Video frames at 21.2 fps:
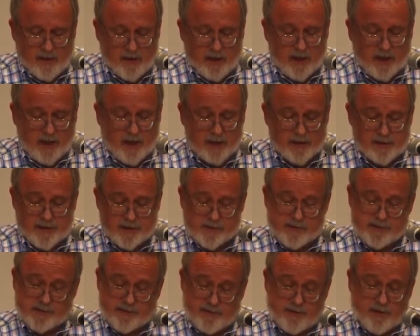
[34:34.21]
And this
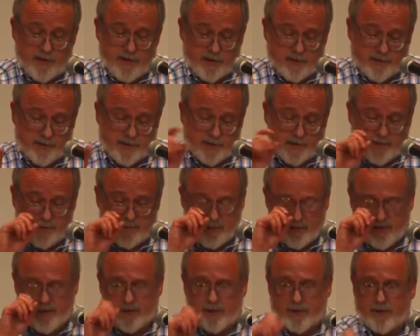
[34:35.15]
was very interesting.
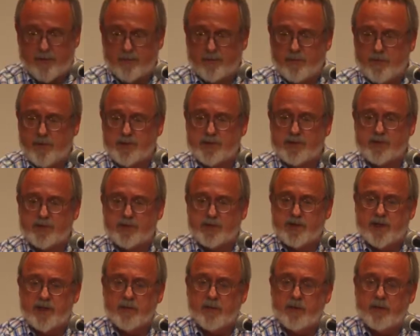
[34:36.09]
One of the reasons we
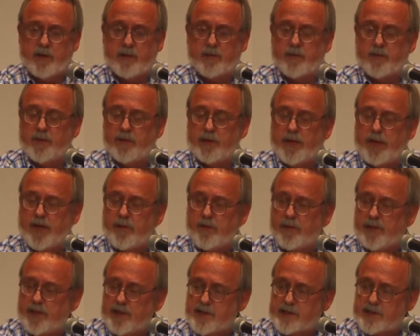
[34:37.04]
said, well, we can't
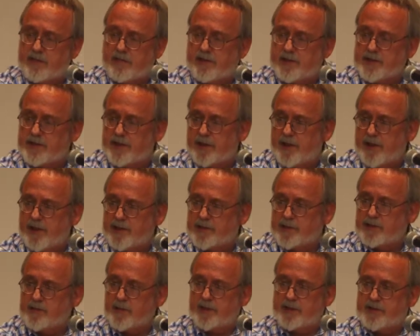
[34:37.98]
release
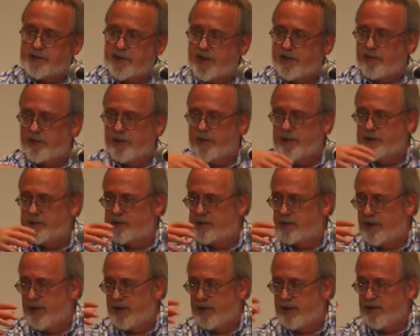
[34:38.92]
investigations because
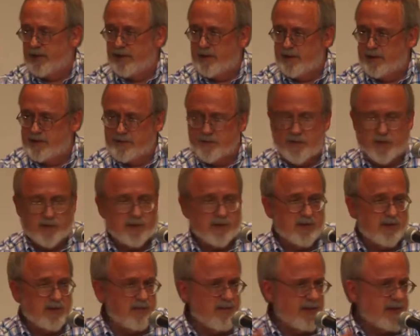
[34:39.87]
that
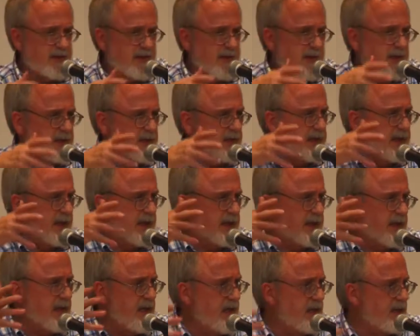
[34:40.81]
exposes investigation
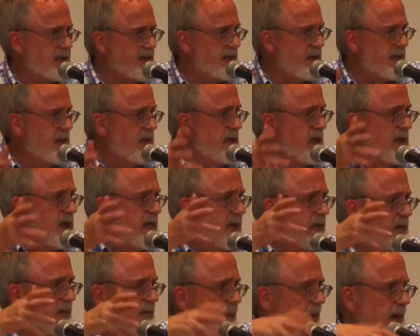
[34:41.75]
techniques.
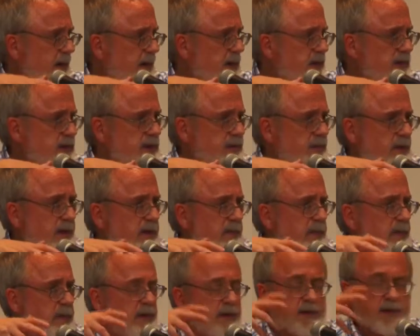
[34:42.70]
It embarrasses
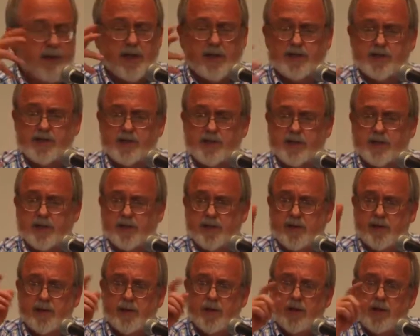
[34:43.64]
people, and not just
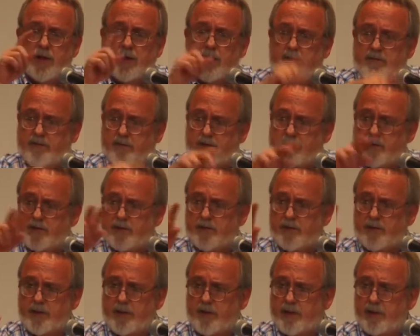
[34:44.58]
the
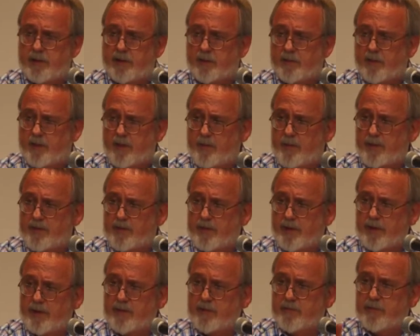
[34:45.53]
victim and the
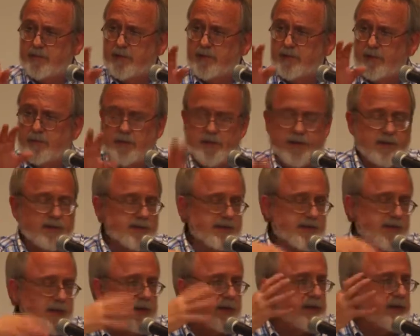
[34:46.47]
perpetrator, but it
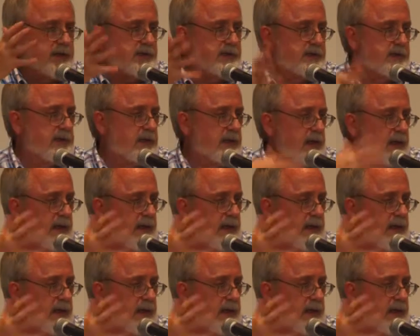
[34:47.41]
embarrasses all these